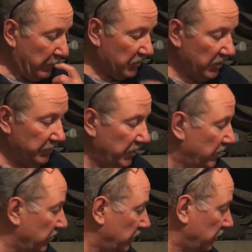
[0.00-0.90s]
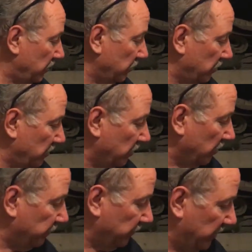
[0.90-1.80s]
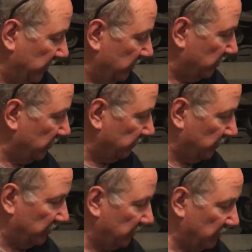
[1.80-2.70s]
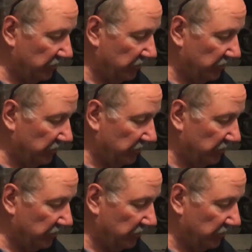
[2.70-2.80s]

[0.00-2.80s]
So let me go call for heat and see if this thing